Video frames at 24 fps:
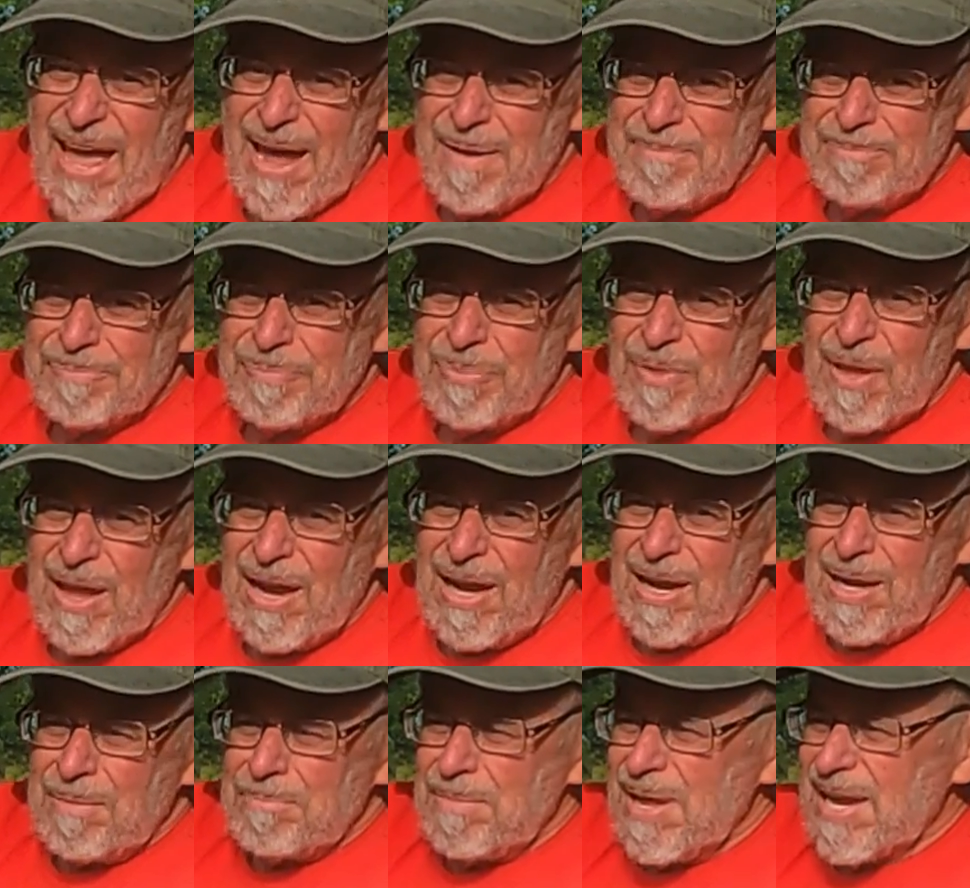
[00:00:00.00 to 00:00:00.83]
them
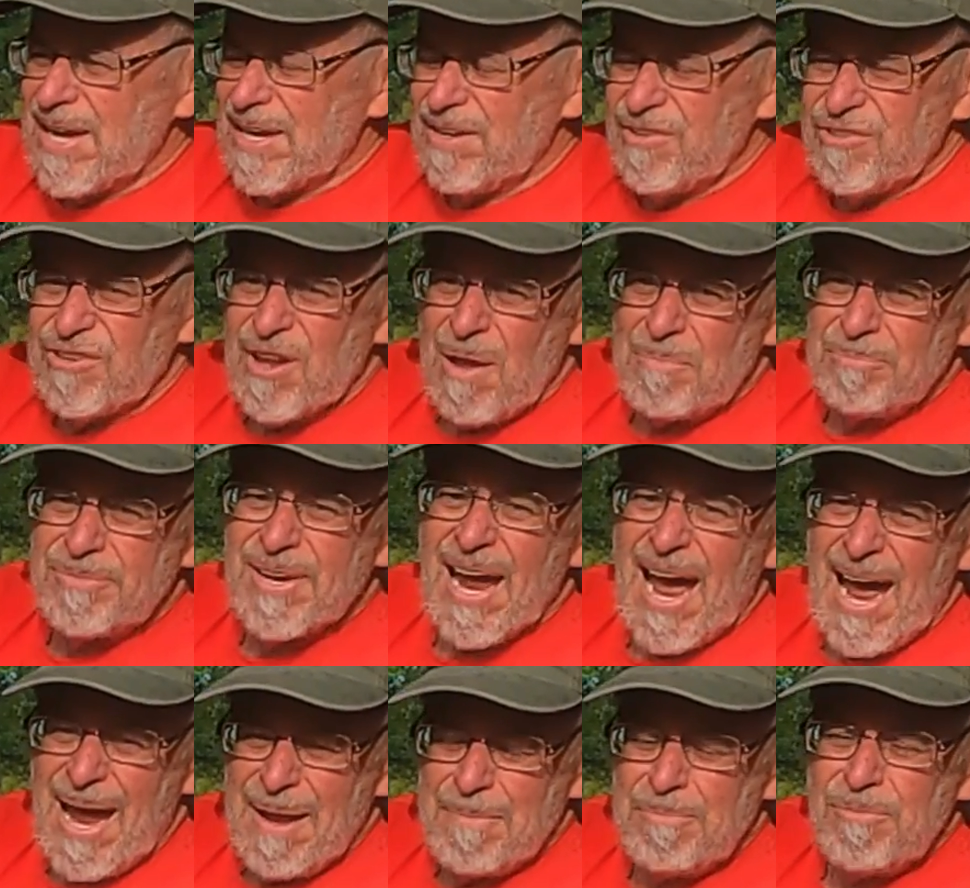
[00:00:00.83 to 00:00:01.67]
because
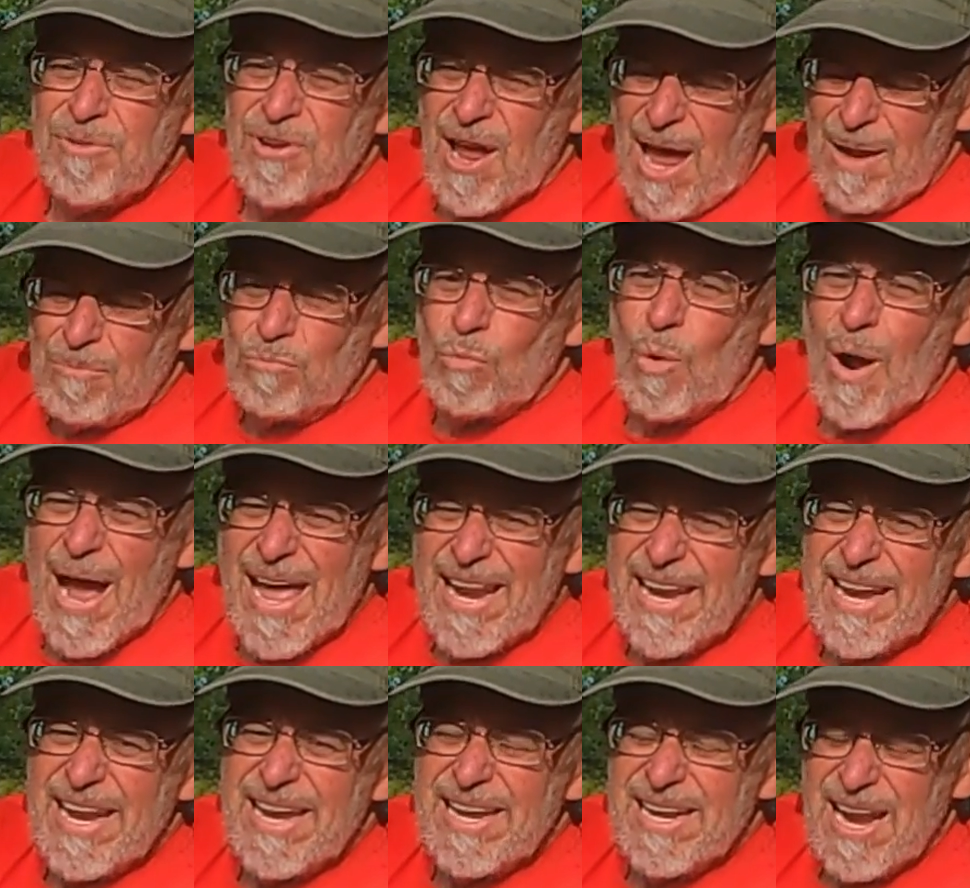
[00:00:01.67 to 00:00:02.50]
sometimes I'm
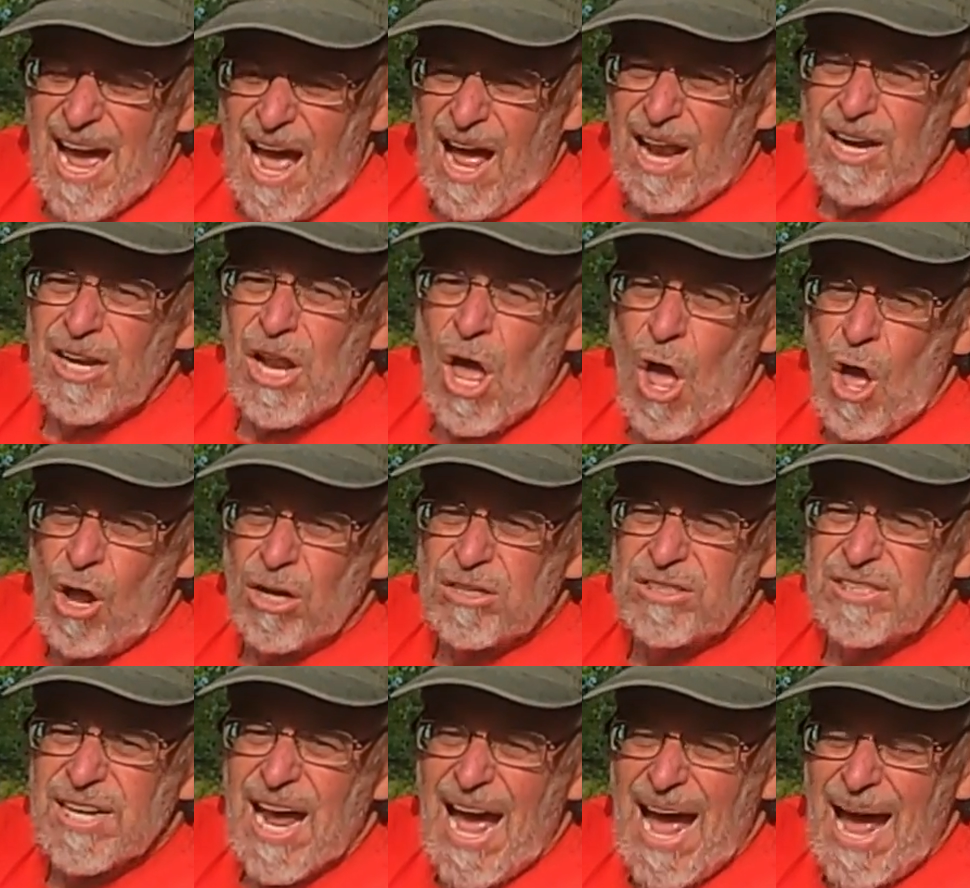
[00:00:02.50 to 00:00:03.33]
waiting a
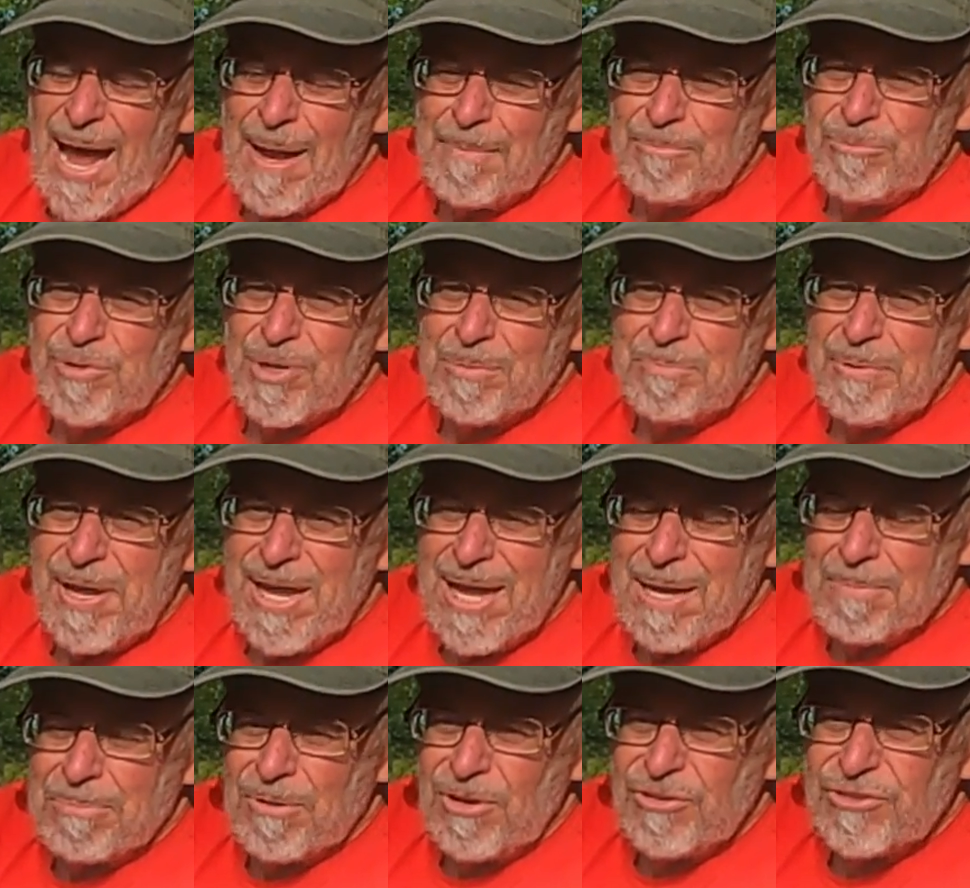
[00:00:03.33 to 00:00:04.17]
long time to
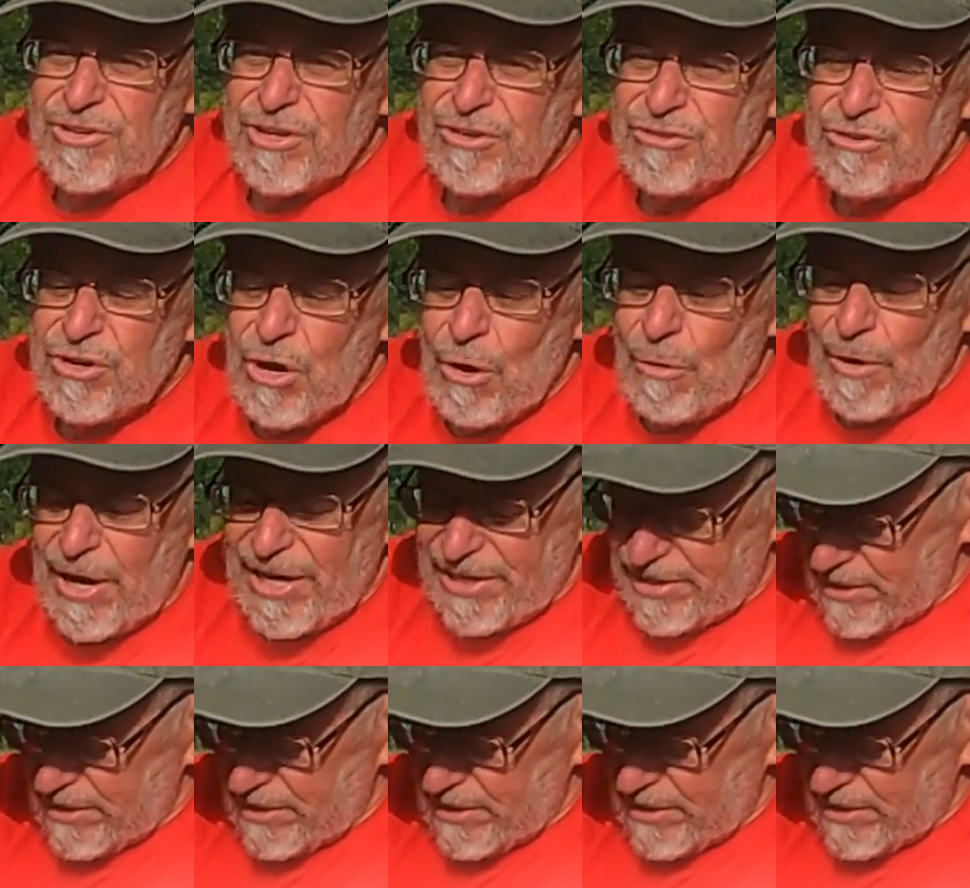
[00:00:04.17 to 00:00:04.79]
be able to do